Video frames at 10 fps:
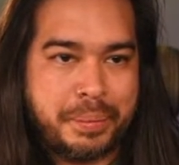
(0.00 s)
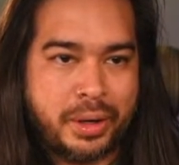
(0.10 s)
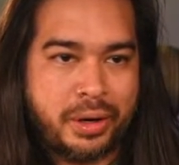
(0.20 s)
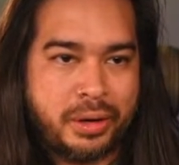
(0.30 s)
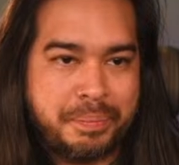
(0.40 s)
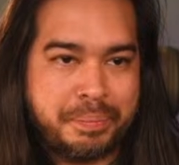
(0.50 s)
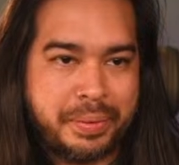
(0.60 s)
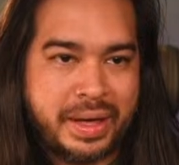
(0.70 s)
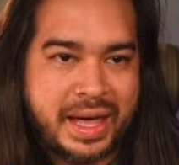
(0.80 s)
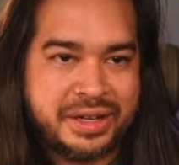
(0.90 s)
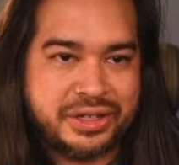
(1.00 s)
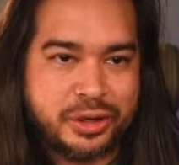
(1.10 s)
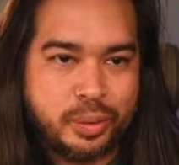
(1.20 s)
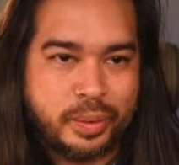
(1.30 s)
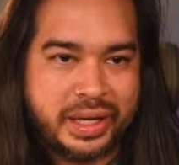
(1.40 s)
Up and
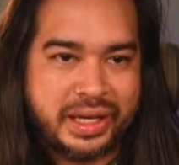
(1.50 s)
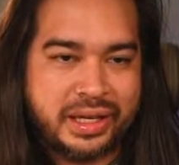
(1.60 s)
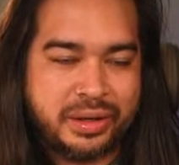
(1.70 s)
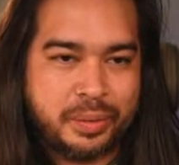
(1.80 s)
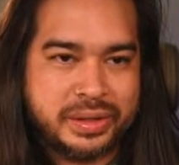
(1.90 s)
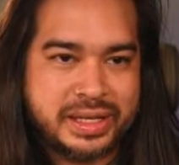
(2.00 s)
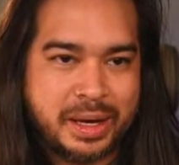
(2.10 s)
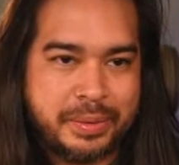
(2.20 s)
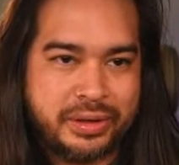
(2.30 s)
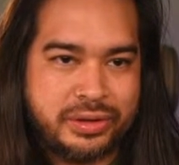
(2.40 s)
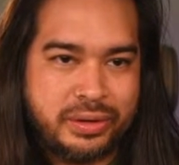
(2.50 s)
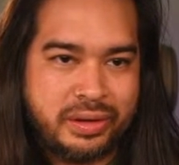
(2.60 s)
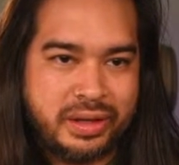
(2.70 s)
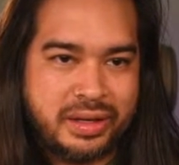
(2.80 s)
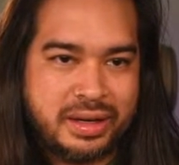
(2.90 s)
away. What's happening? Do you
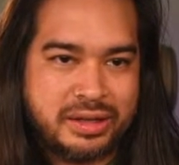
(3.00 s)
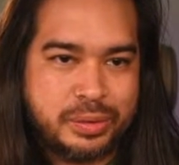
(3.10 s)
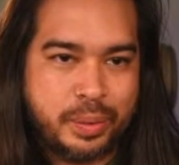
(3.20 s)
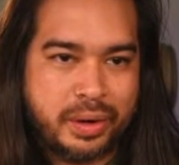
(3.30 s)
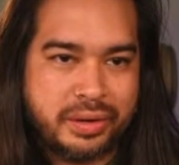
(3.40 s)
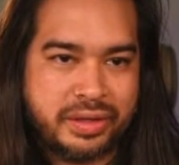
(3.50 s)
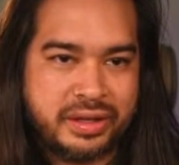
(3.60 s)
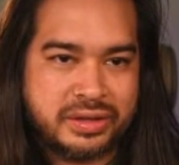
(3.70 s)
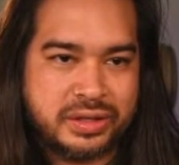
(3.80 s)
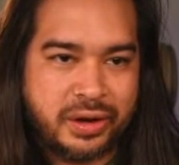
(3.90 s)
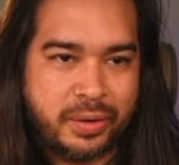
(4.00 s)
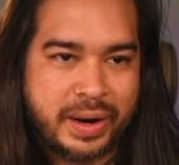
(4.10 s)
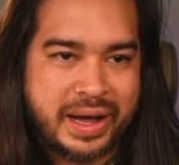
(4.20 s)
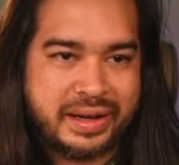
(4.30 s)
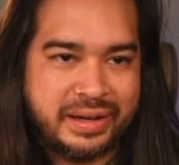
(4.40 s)
think it's worth it to
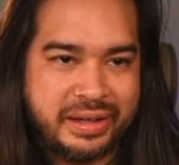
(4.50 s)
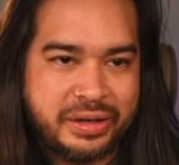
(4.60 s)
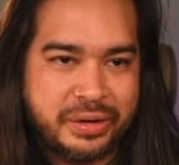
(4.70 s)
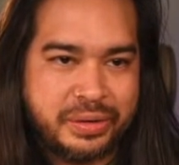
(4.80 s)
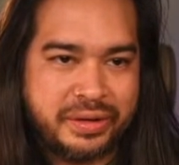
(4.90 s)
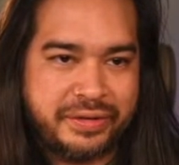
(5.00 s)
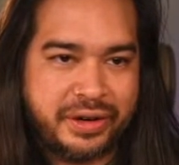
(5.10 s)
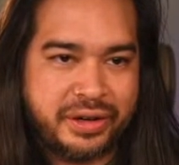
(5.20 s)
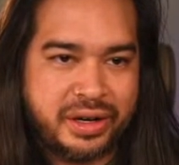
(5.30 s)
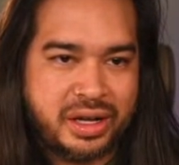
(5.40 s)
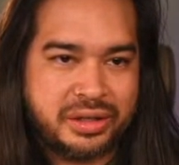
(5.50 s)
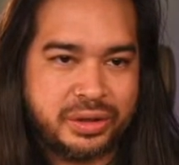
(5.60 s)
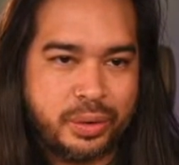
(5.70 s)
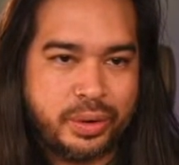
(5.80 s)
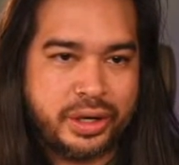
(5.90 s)
grind LeetCode if you're not
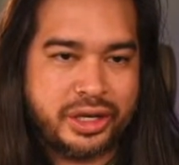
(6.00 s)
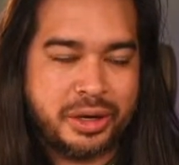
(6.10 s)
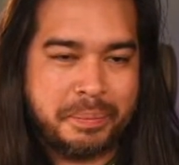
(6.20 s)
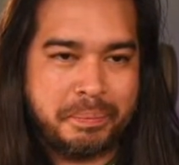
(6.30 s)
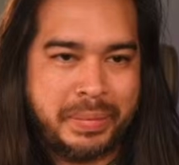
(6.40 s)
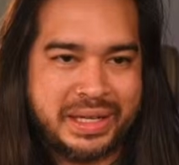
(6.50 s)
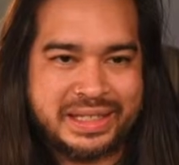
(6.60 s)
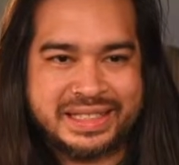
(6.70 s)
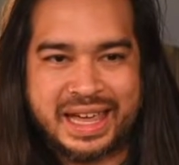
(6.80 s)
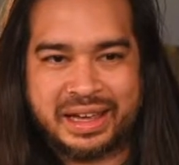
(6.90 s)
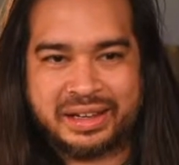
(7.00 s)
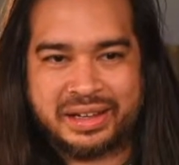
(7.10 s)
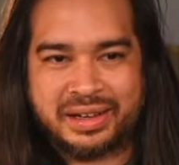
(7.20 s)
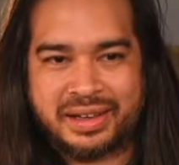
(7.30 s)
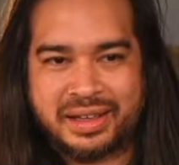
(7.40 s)
going big tech?
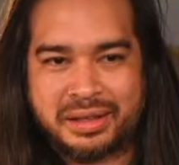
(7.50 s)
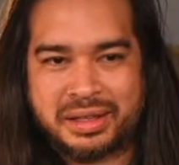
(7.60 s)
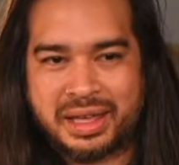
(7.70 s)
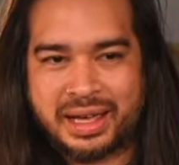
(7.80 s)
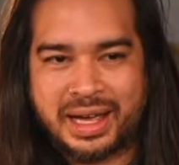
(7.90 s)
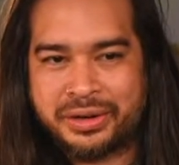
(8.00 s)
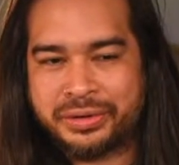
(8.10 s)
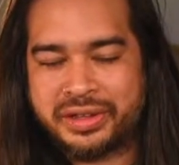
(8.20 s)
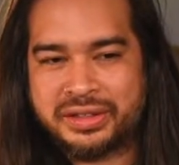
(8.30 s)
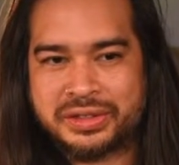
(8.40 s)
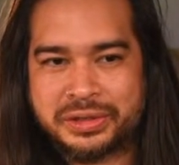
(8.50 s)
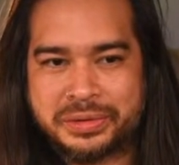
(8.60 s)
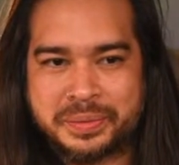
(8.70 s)
I don't think so.